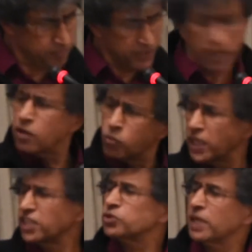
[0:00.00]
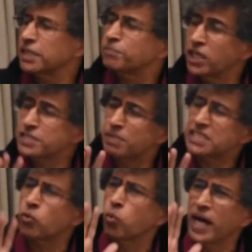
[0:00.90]
There are one or two other points,
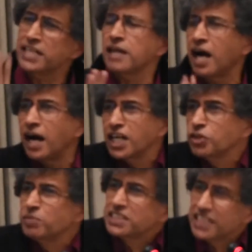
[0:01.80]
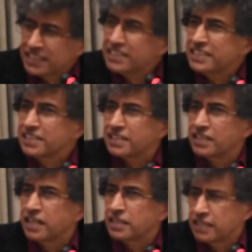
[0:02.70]
but one argument, I think,
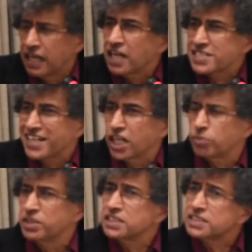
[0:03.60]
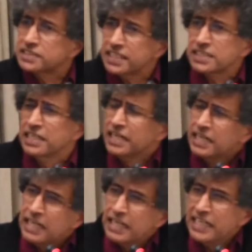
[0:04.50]
the last argument is that
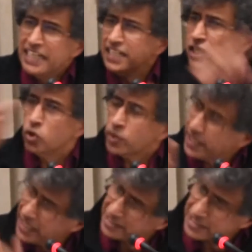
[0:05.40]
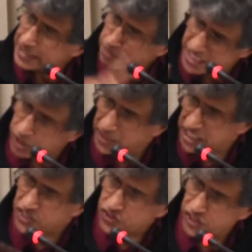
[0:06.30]
in looking at the
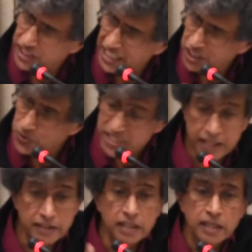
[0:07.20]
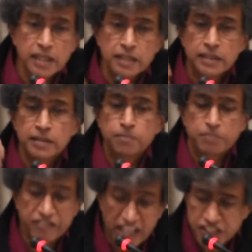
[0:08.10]
subsequent history, that you say the
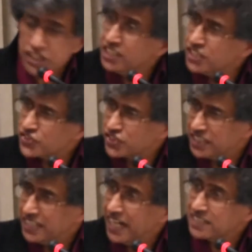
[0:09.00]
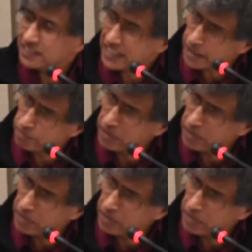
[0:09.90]
prevention history, that there are